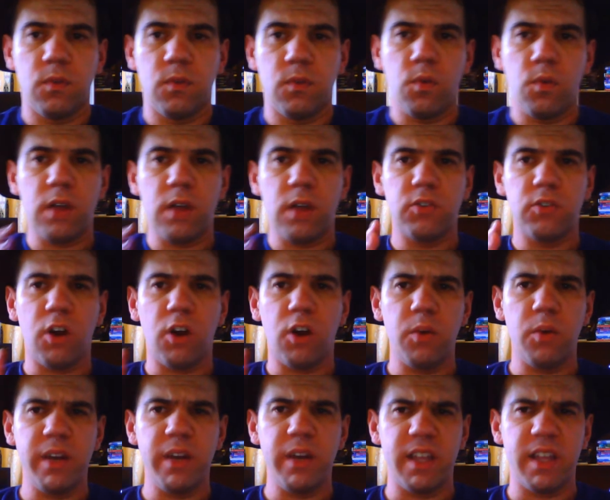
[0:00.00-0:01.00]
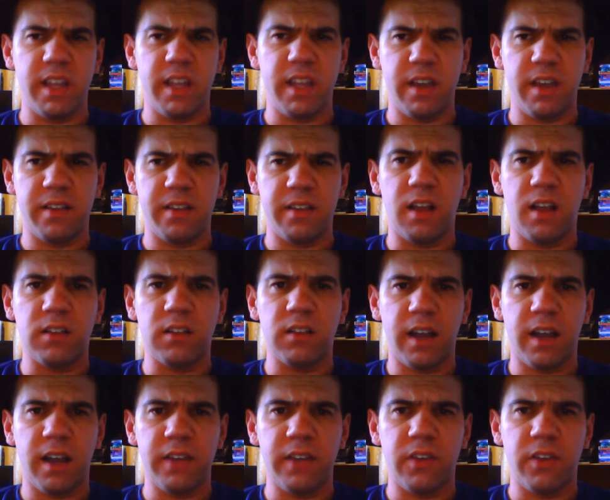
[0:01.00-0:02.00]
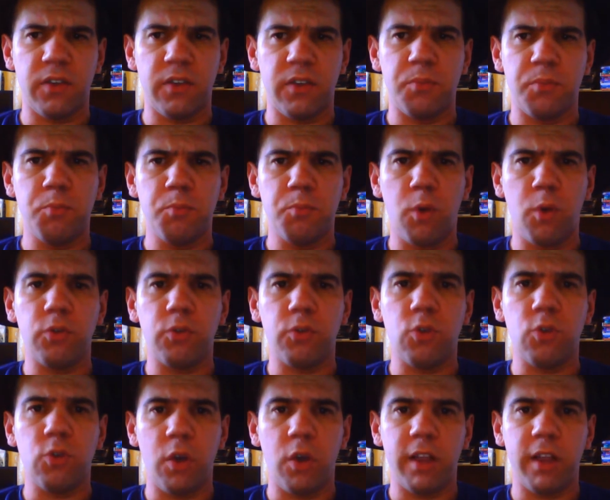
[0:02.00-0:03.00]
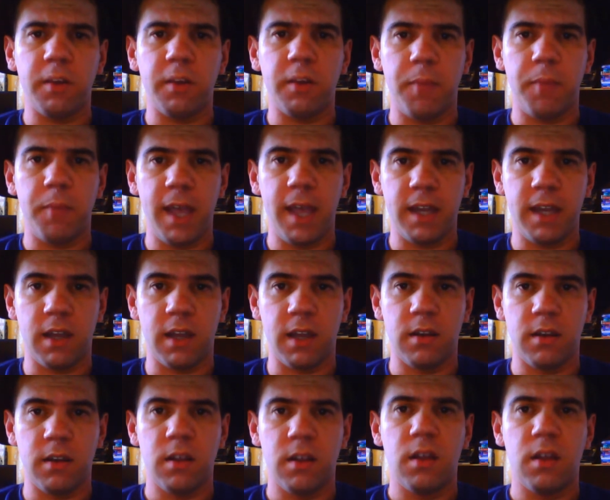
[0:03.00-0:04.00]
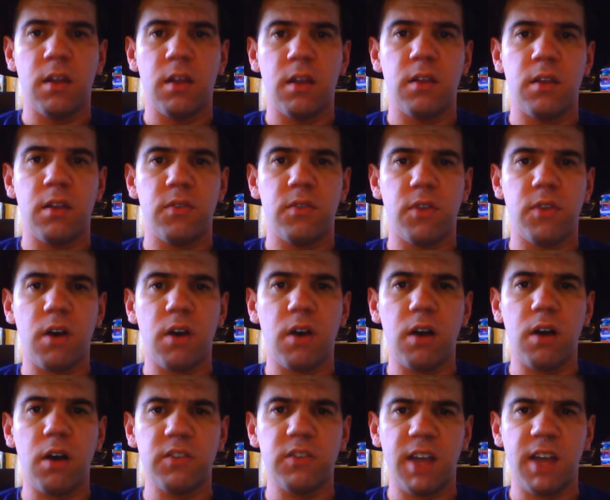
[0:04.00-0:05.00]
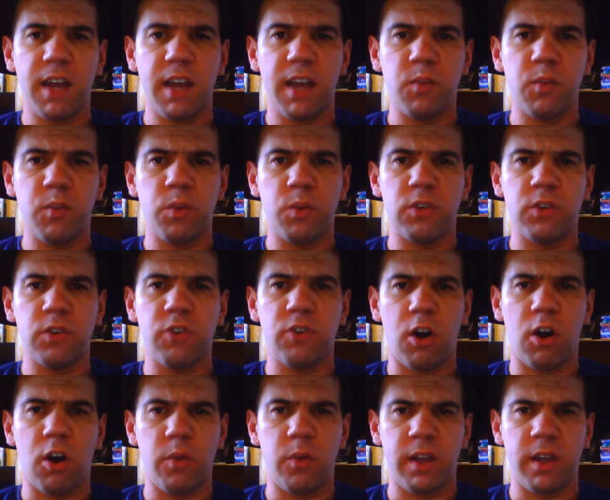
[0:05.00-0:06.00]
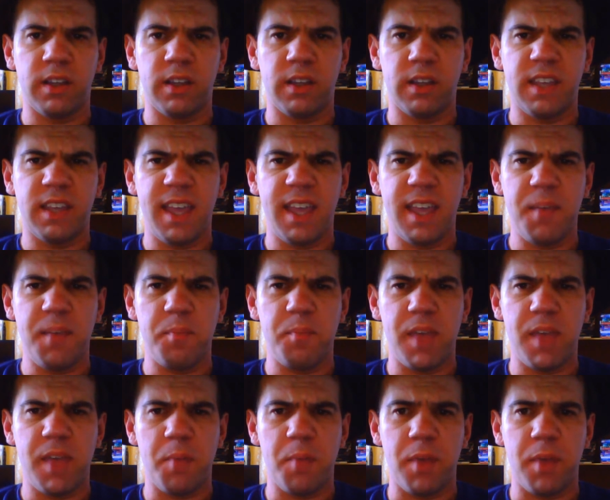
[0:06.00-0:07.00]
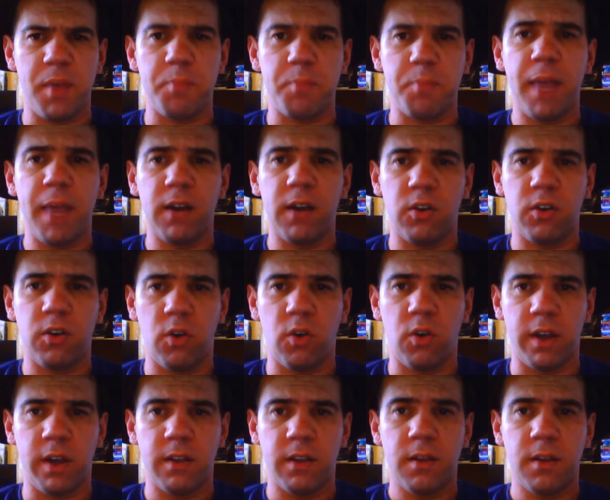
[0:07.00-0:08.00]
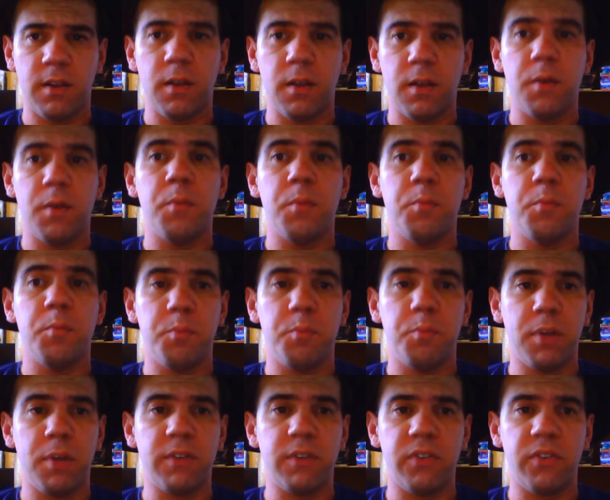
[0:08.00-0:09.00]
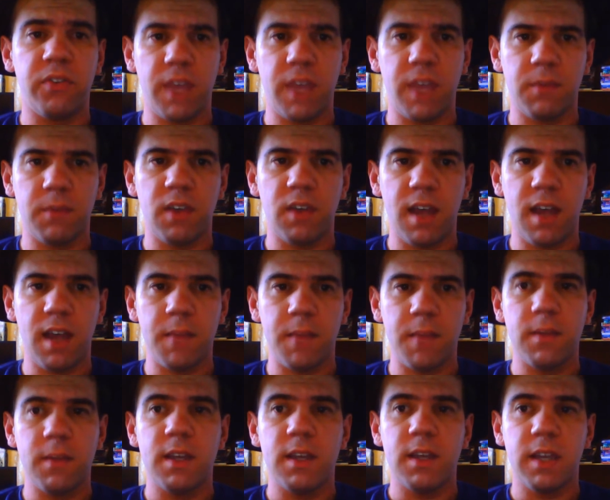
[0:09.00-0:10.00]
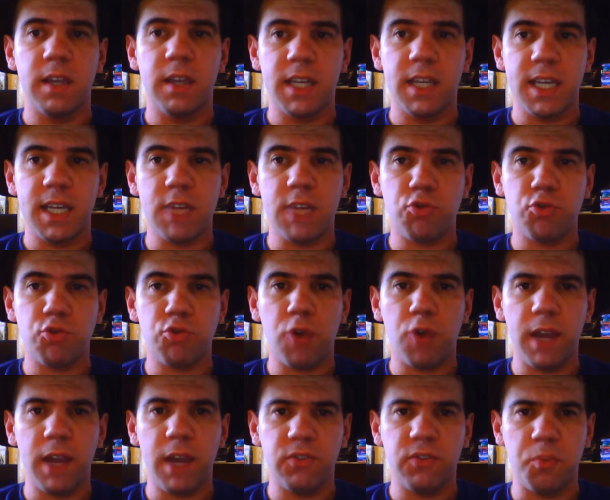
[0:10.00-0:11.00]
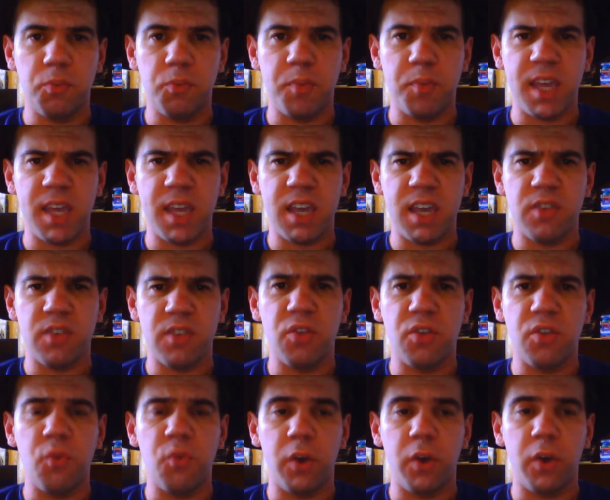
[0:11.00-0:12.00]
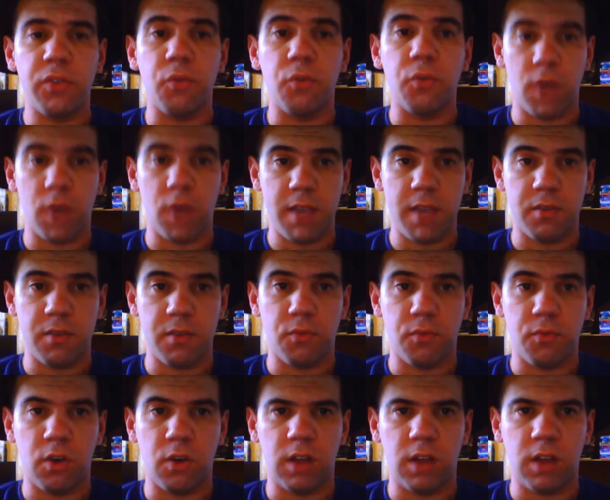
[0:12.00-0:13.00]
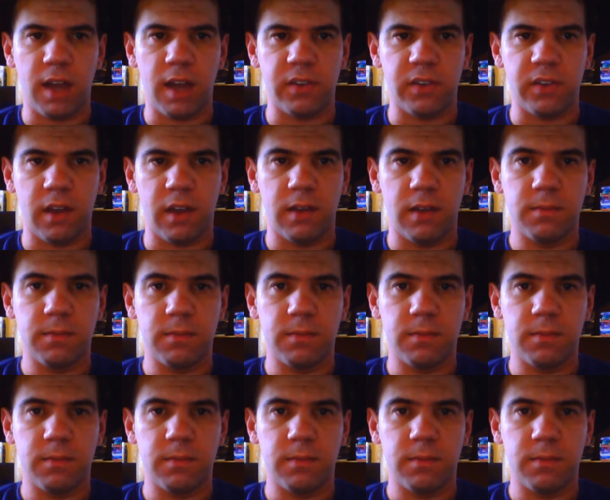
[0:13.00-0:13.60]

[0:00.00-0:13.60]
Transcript: While Darwin is Eliza's most loyal companion, there are times when Darwin can be a bit paranoid, but at the same time, he tries to be the voice of reason for Eliza.